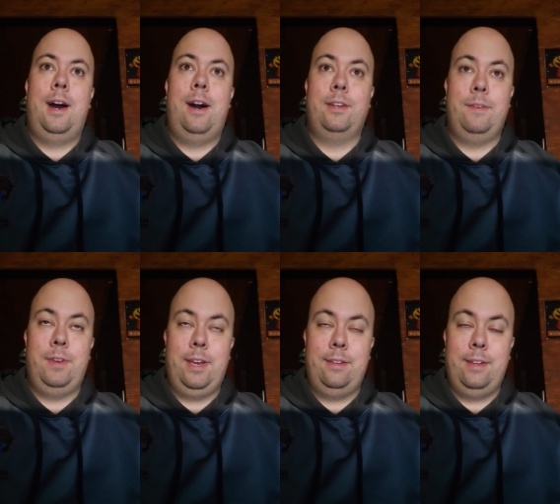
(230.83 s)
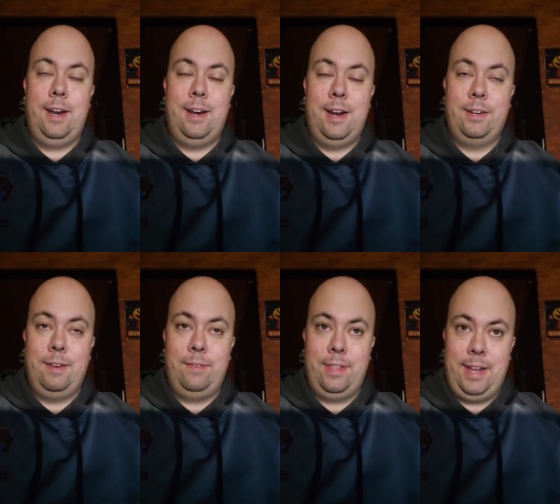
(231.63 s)
I'll give you
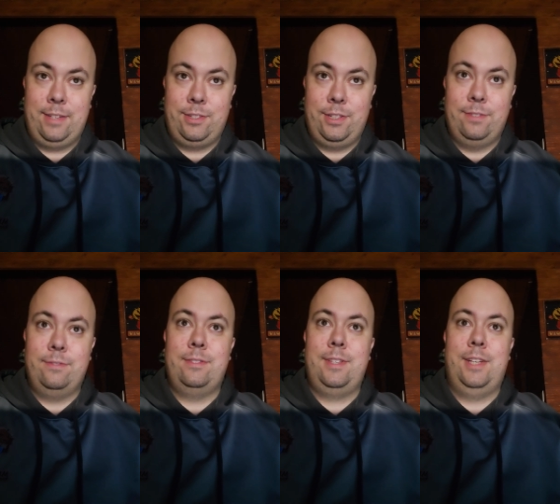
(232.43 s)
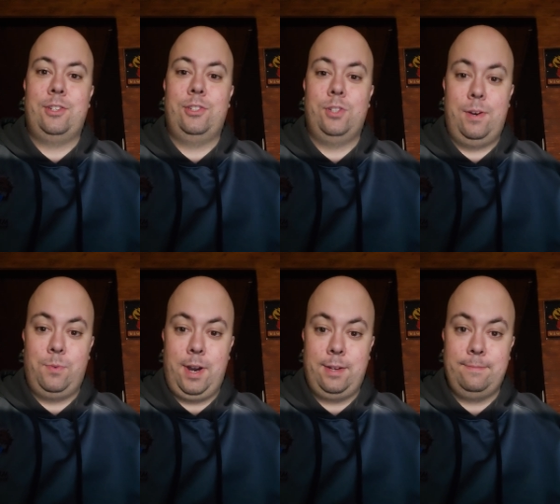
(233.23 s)
the answer. It's our
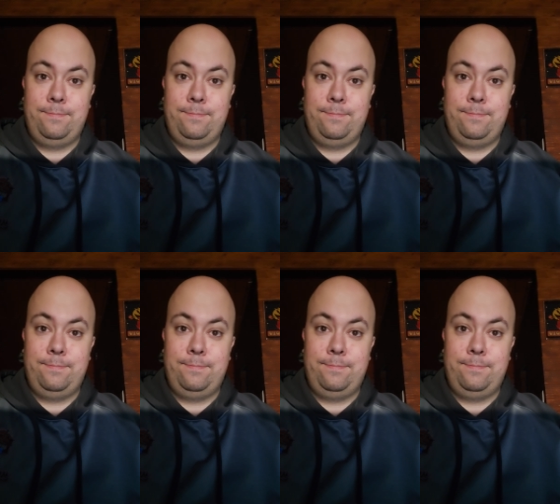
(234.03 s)
software.